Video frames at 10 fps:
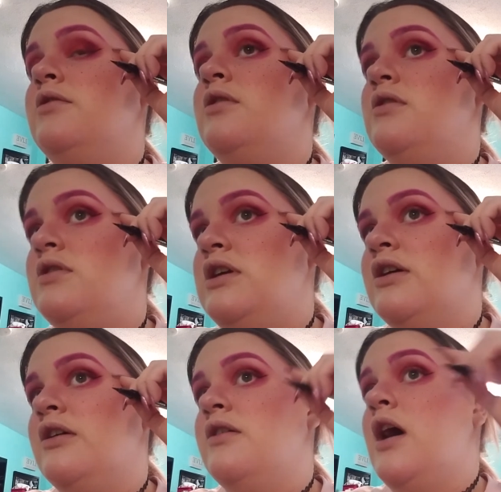
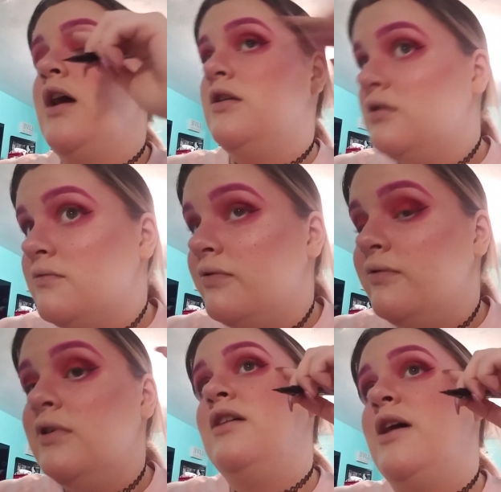near, not,
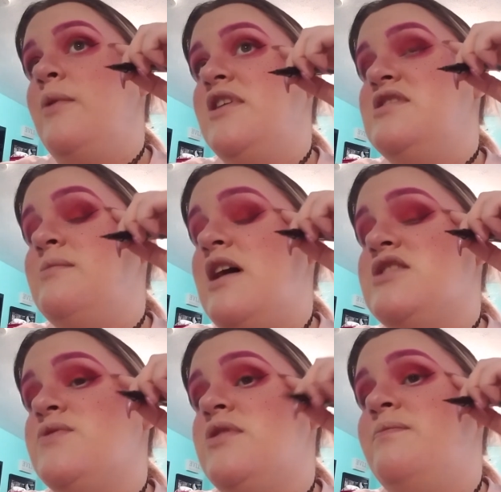I want it to
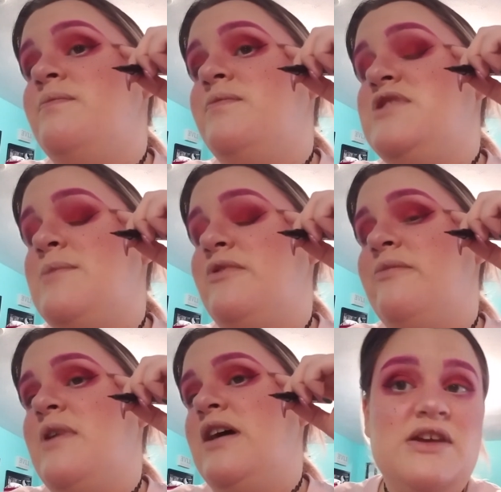match with the tip of
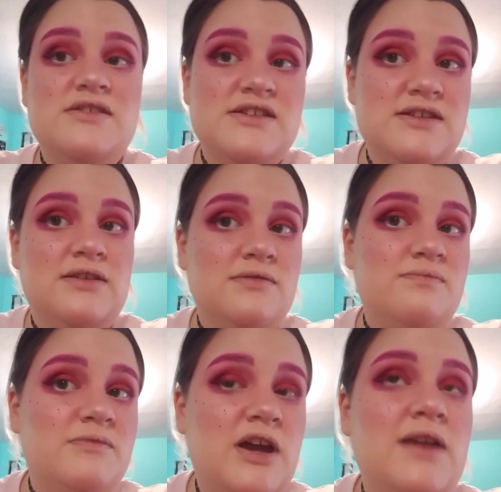my, that's like
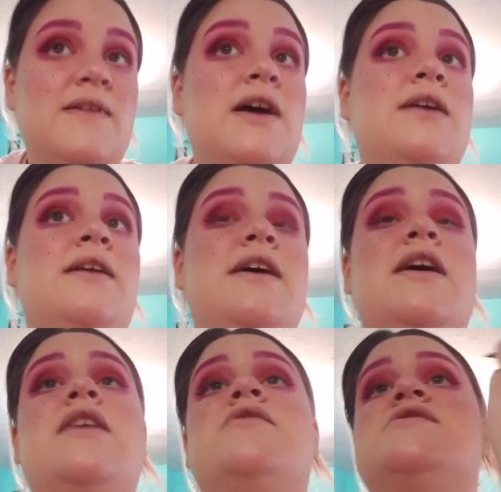kind of the guideline
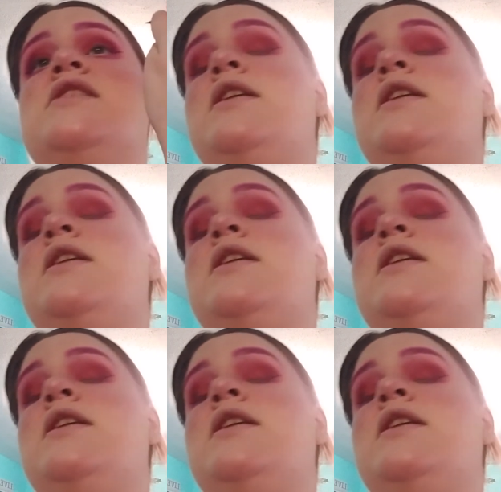I use.